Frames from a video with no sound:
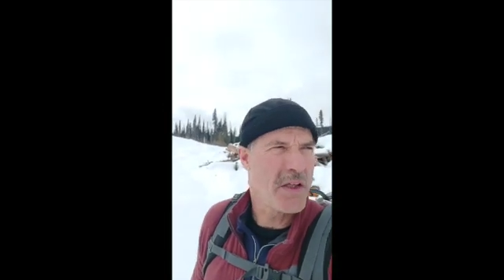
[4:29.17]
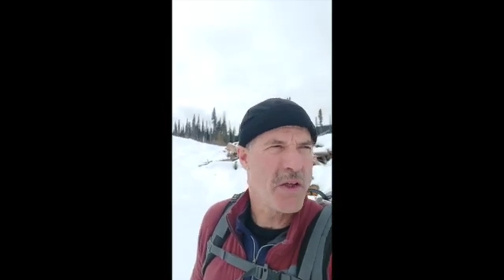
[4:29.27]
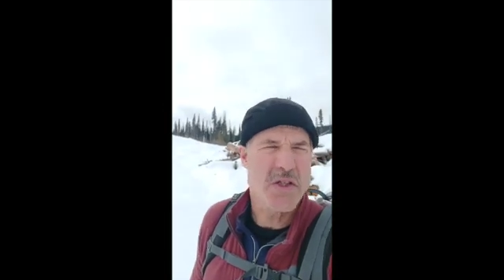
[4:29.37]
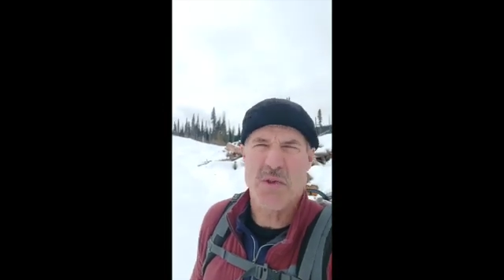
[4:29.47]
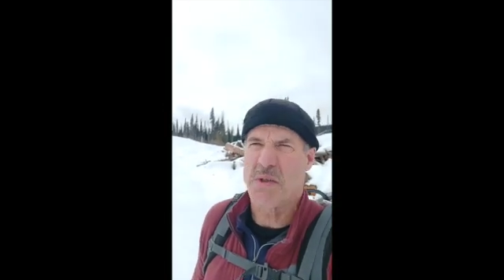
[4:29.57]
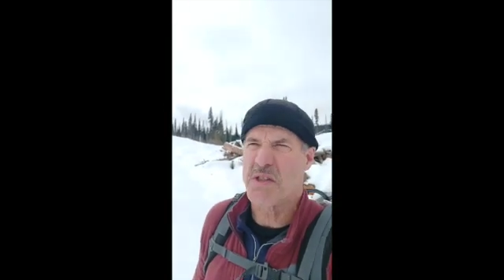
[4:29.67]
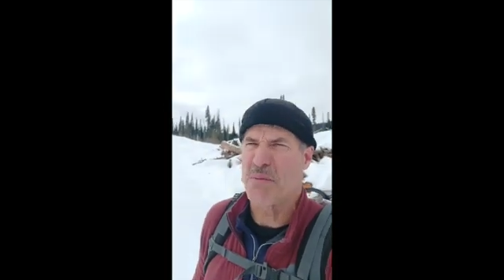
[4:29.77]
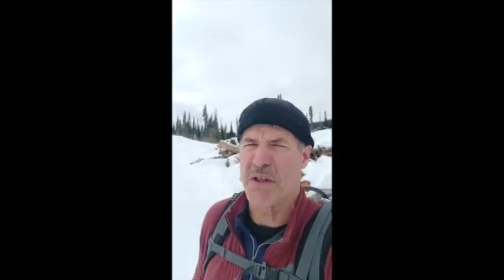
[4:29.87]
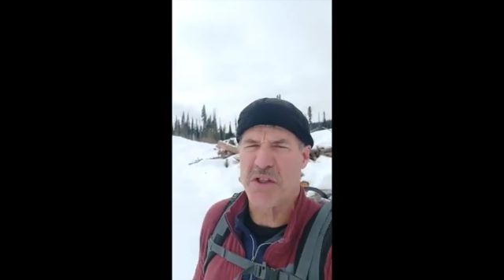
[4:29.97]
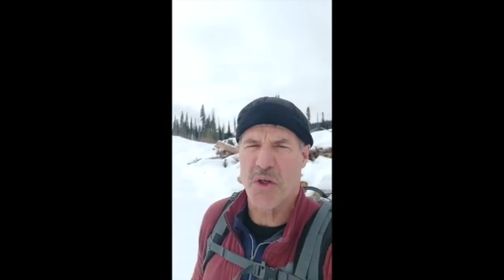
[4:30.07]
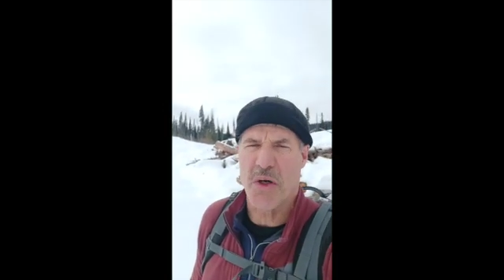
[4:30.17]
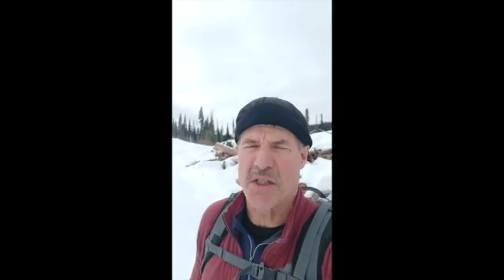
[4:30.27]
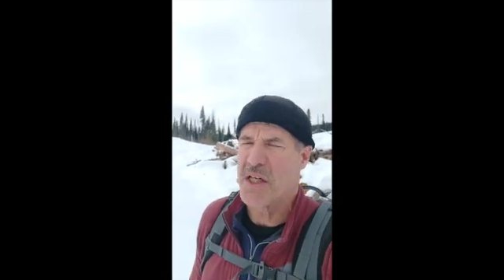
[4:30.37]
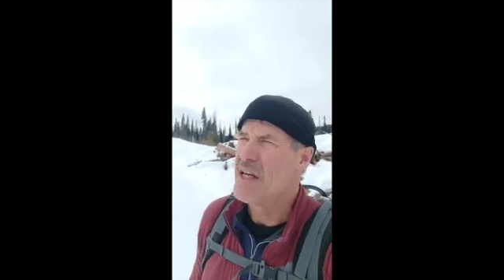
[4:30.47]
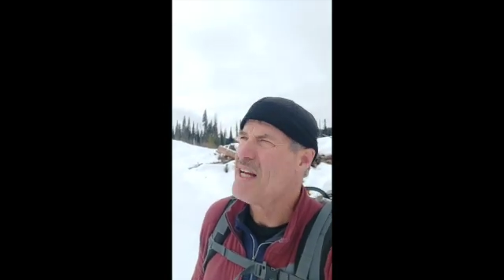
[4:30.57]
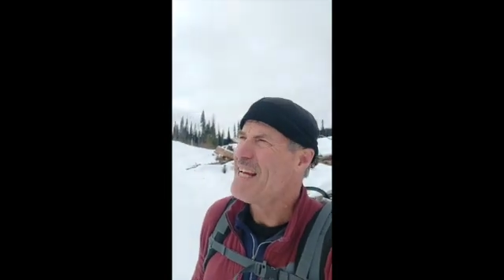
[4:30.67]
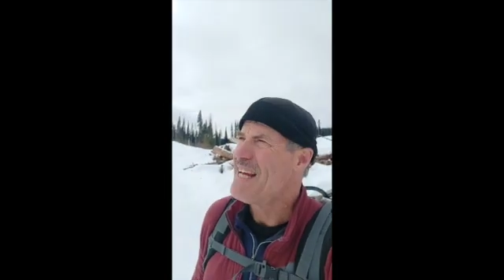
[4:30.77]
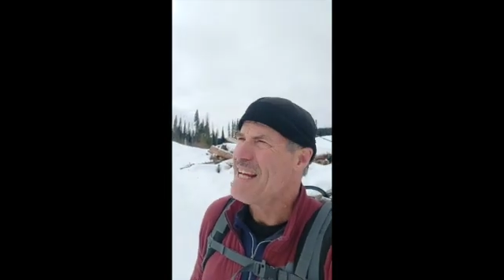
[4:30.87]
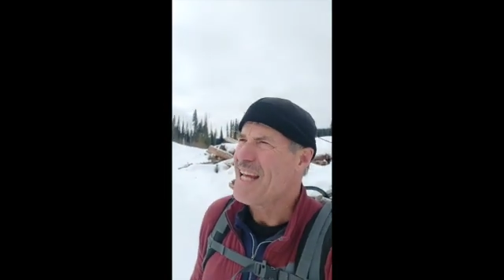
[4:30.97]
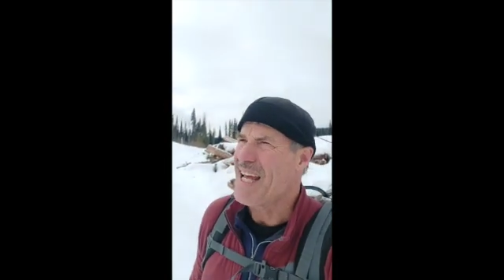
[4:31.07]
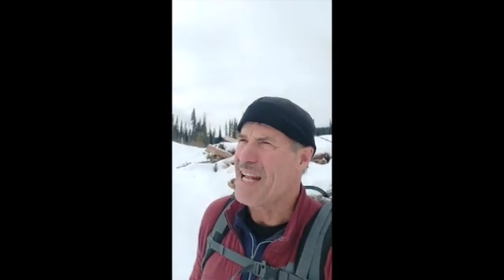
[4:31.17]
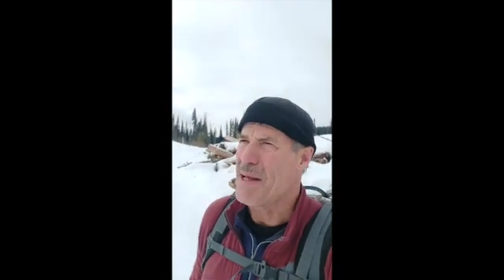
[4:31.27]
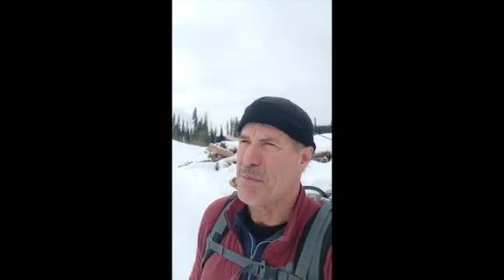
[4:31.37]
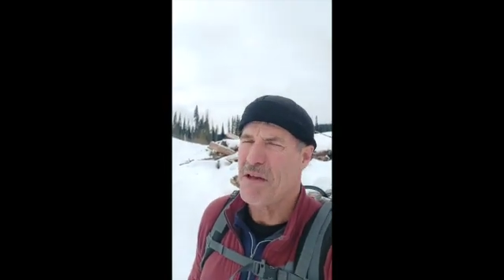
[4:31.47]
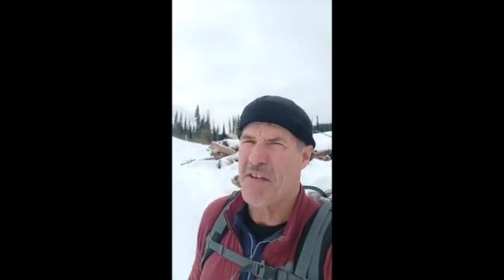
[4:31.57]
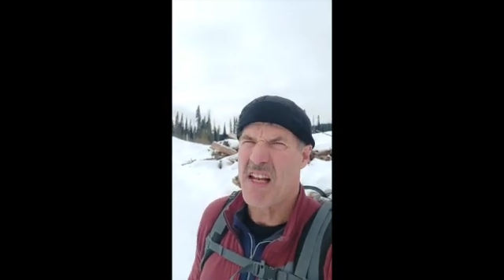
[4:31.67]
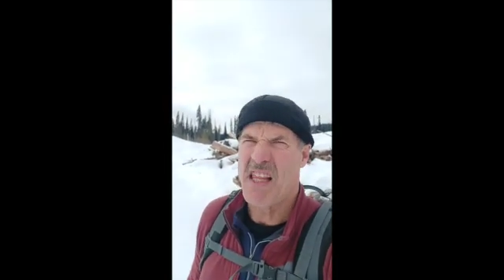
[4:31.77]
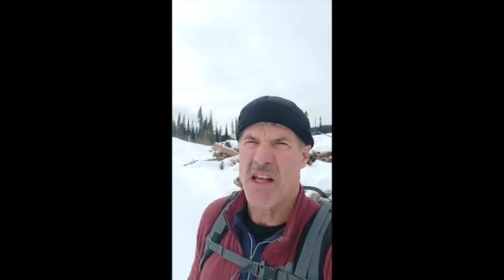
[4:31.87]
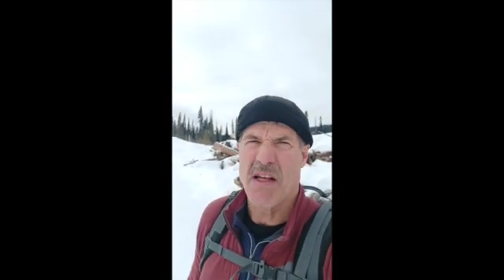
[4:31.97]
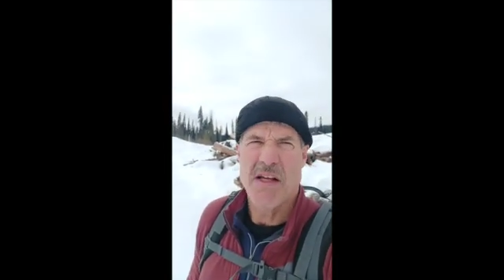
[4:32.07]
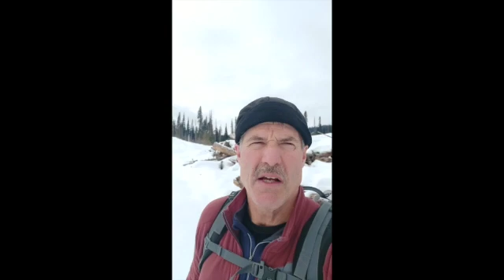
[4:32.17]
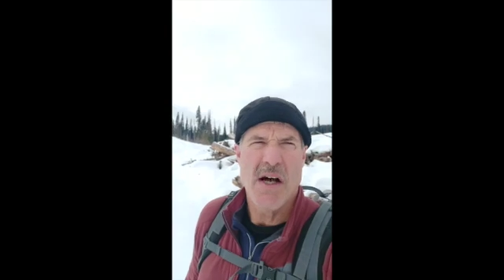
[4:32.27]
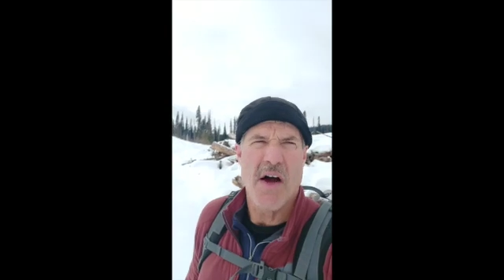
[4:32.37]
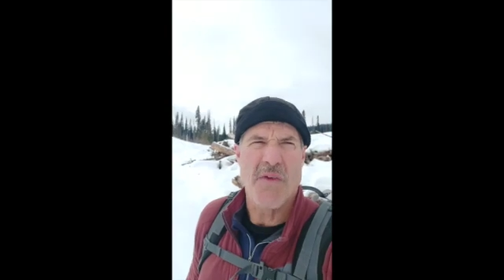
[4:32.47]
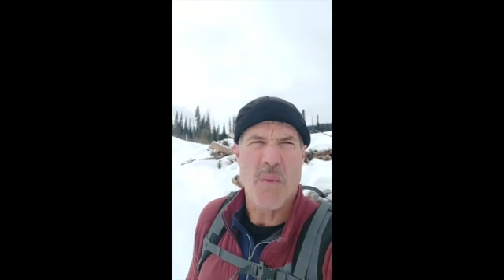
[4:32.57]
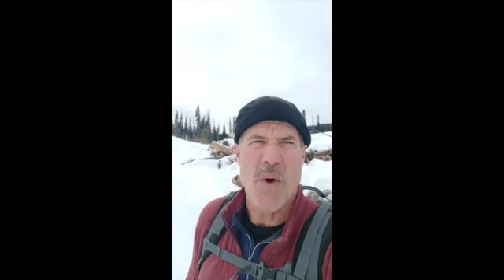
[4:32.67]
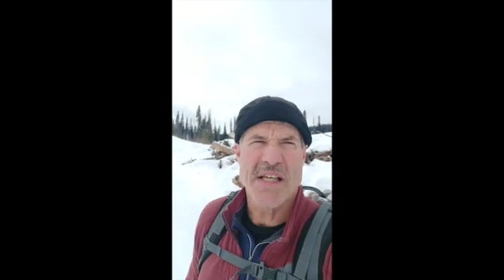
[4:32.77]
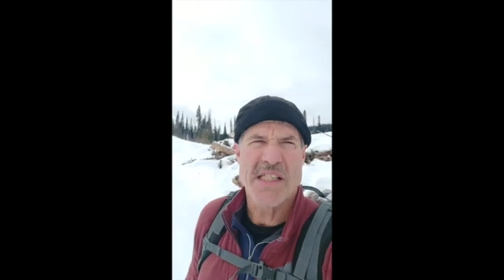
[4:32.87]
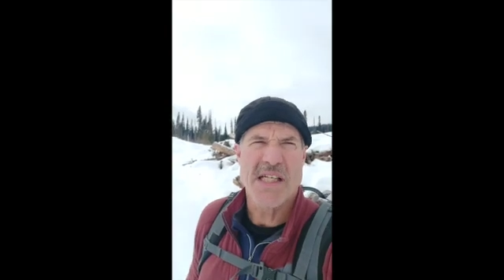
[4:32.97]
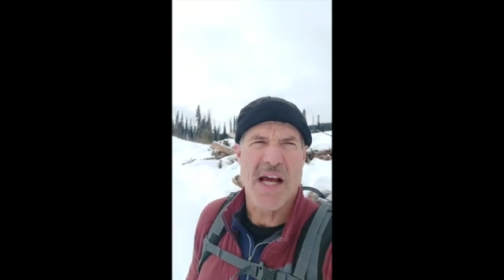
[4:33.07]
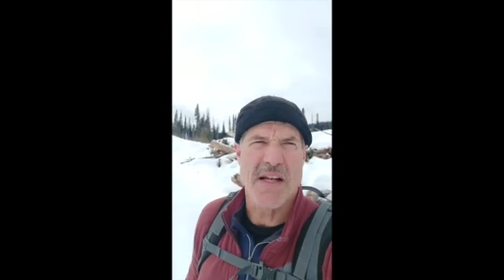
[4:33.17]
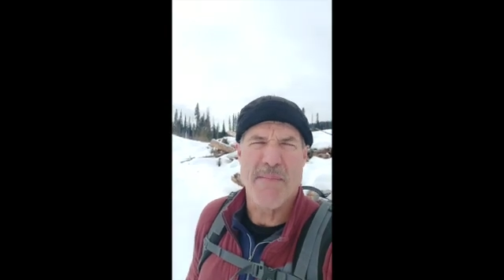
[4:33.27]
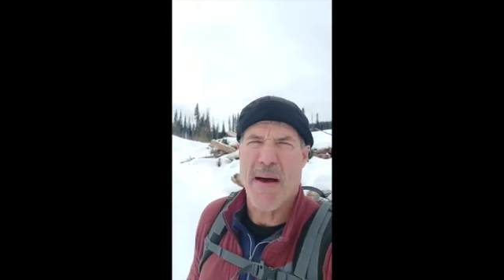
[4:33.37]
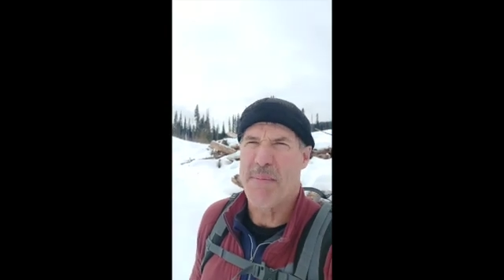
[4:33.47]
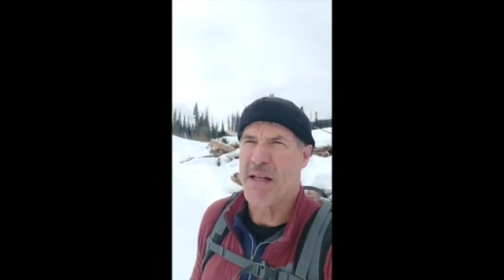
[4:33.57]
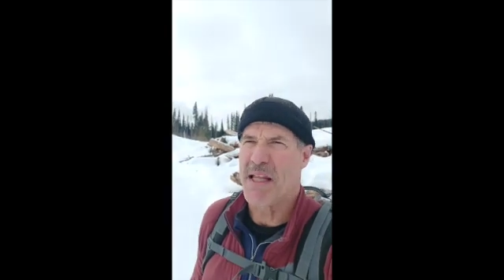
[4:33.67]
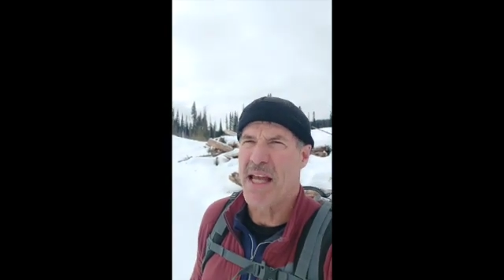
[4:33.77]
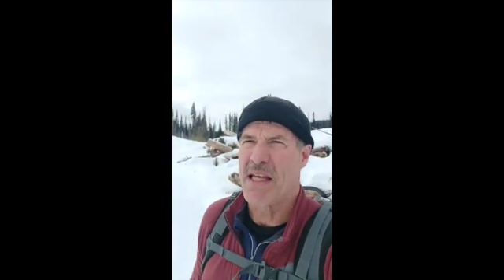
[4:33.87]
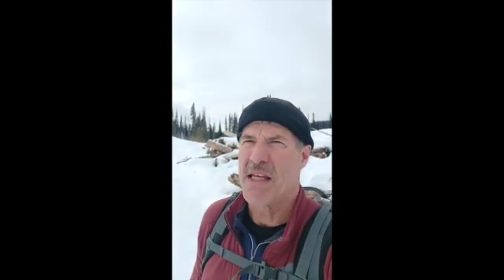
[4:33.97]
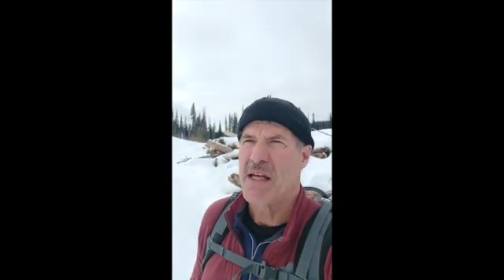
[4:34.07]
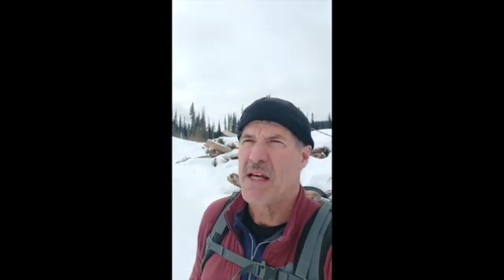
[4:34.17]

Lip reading: The closest one's in Prince George. And I believe anything on the west side of Babine Lake